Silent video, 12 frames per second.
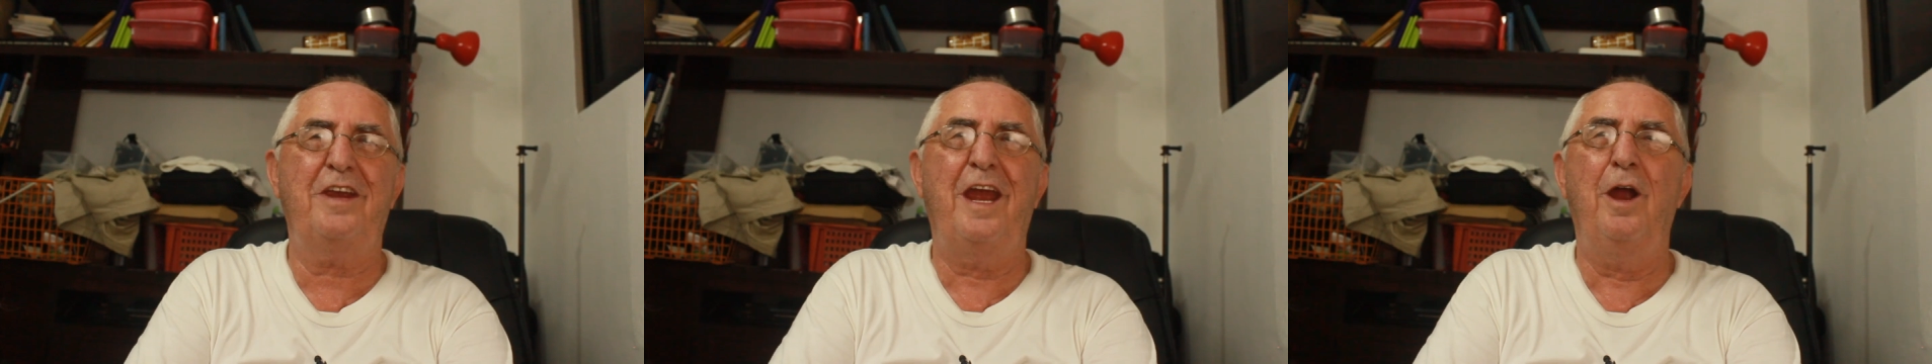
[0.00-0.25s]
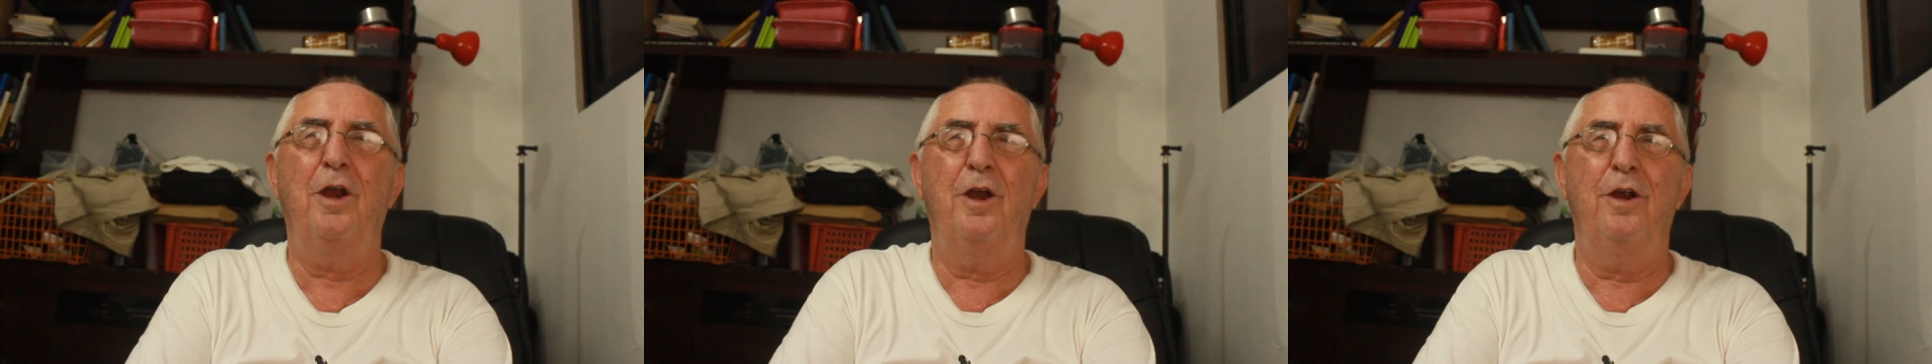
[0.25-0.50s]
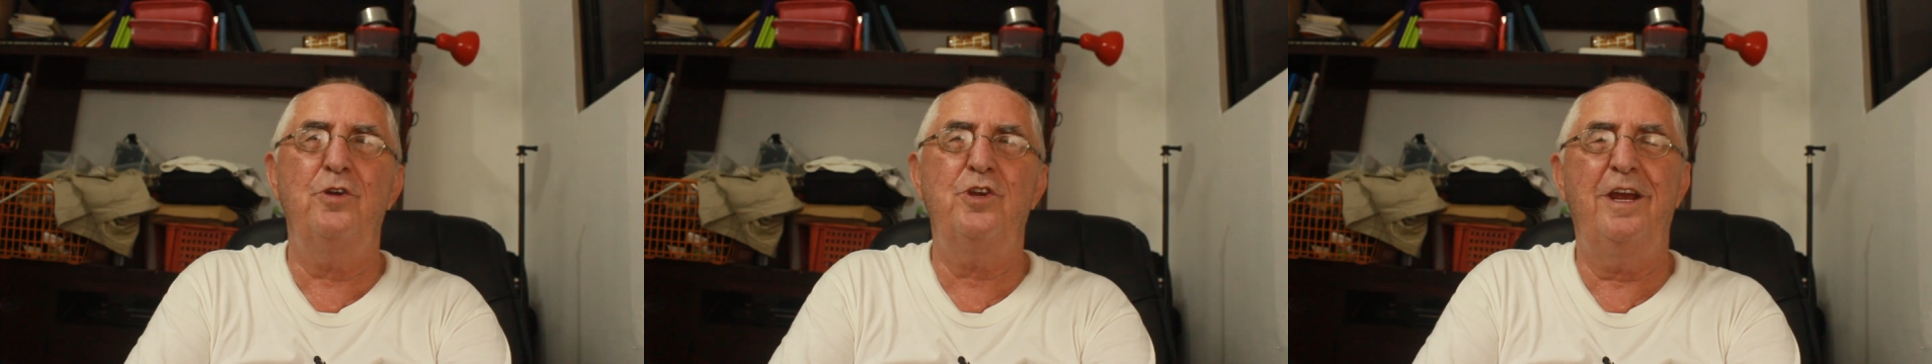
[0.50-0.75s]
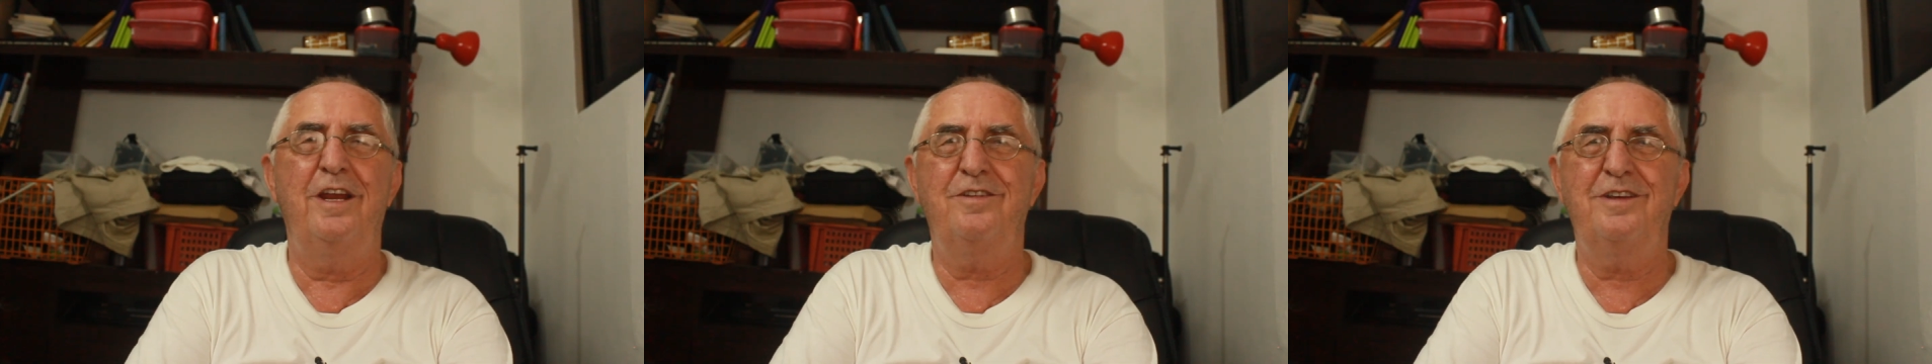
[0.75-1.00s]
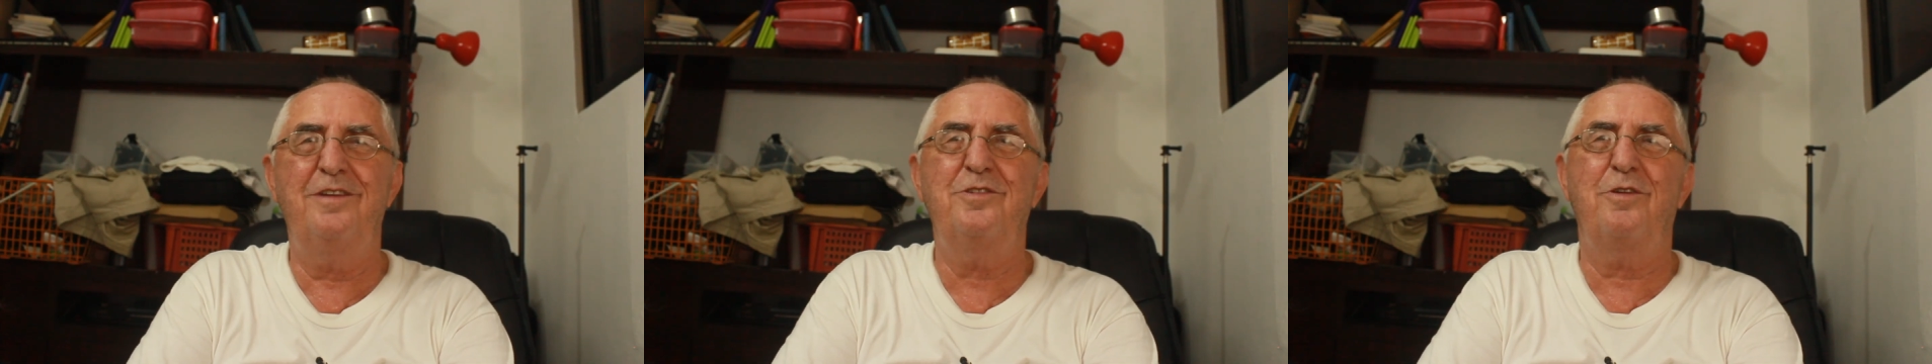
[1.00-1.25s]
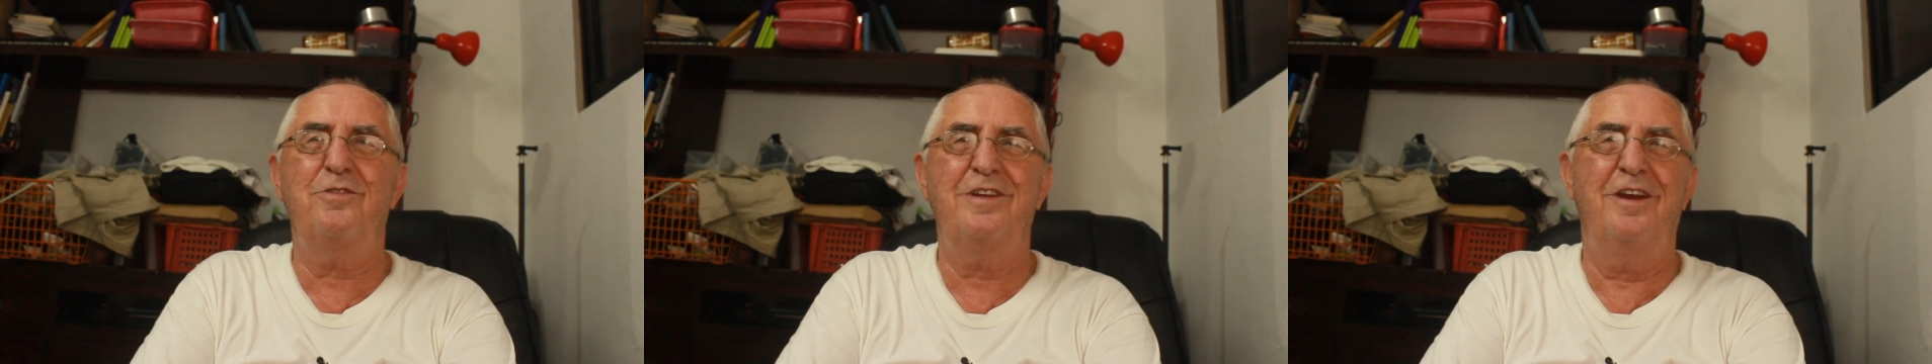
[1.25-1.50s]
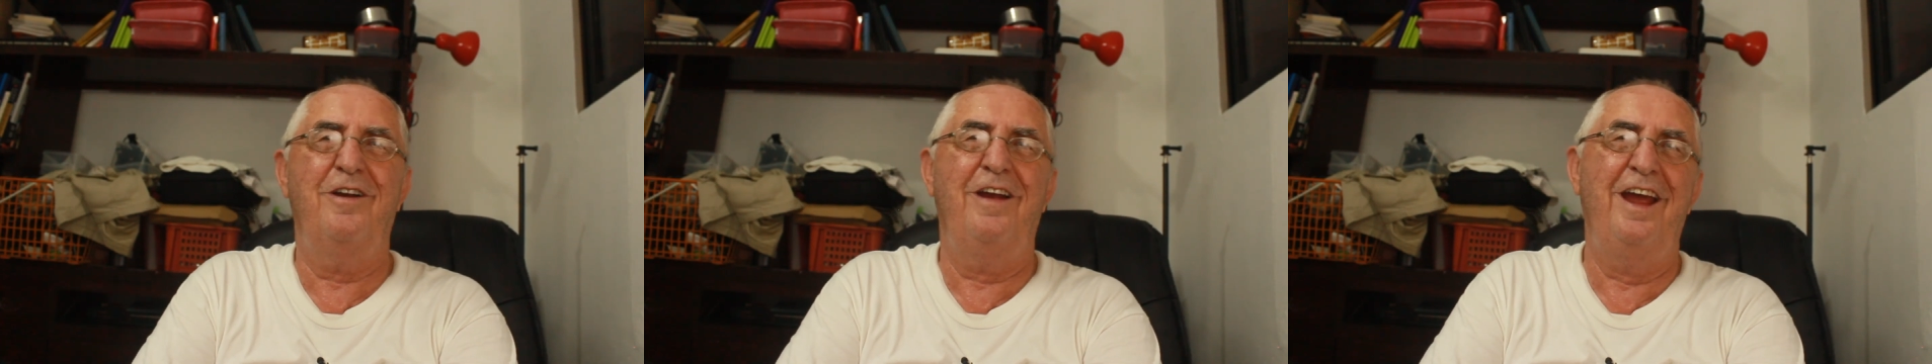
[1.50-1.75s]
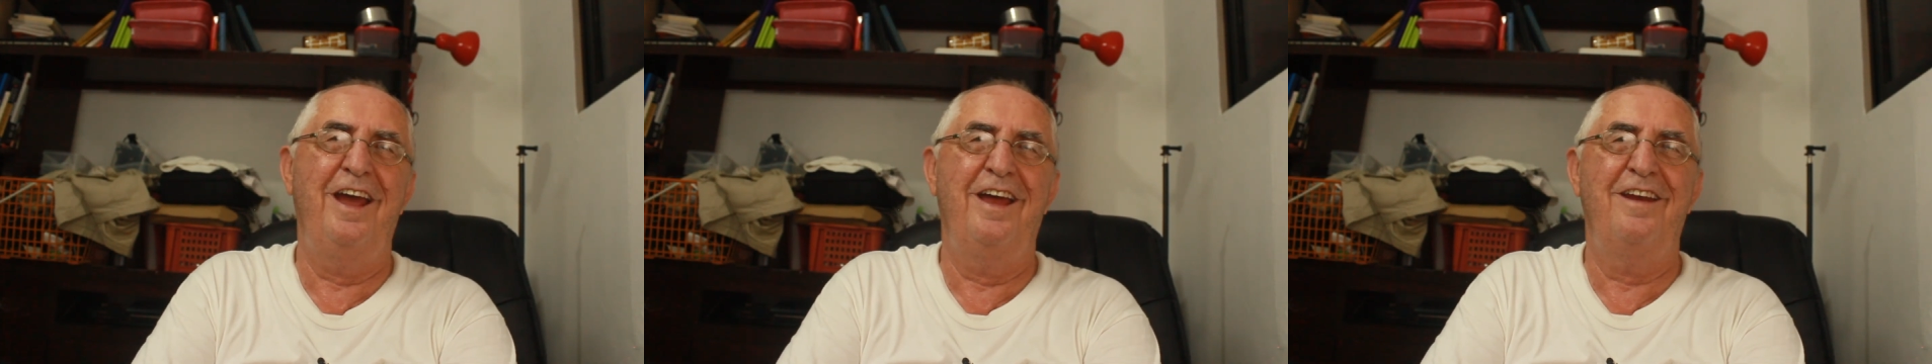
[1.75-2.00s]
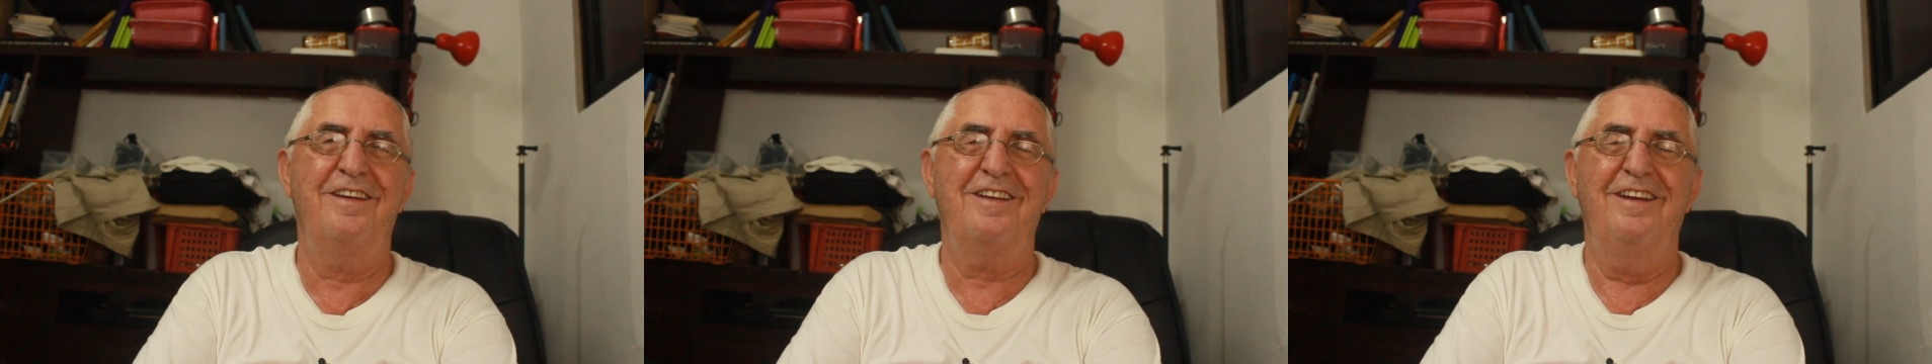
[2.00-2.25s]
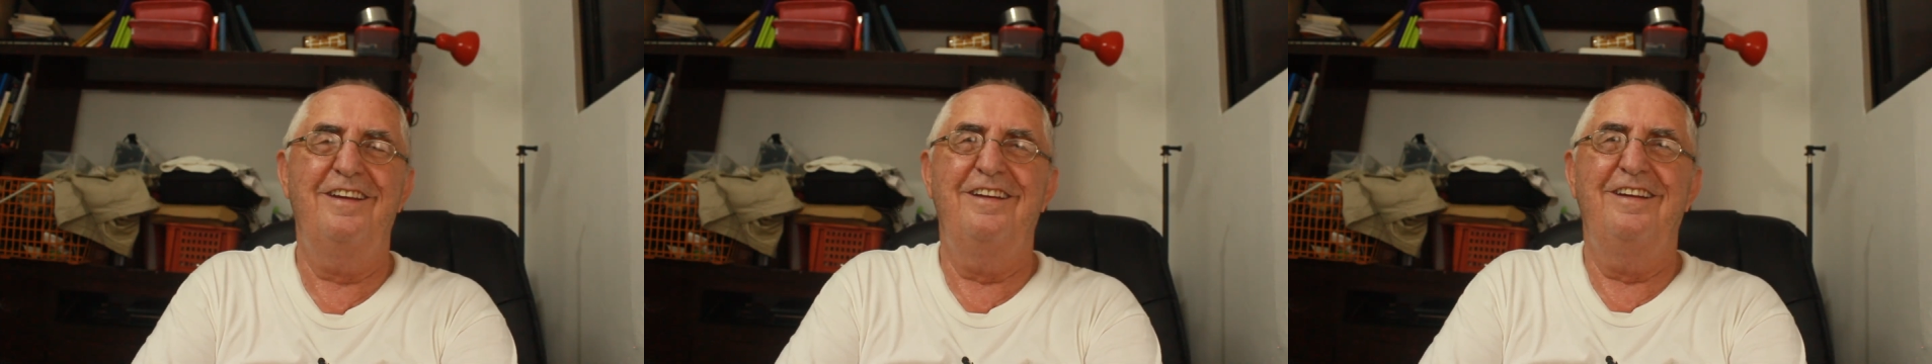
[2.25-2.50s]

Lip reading: scared her, and she had scissors in her hands.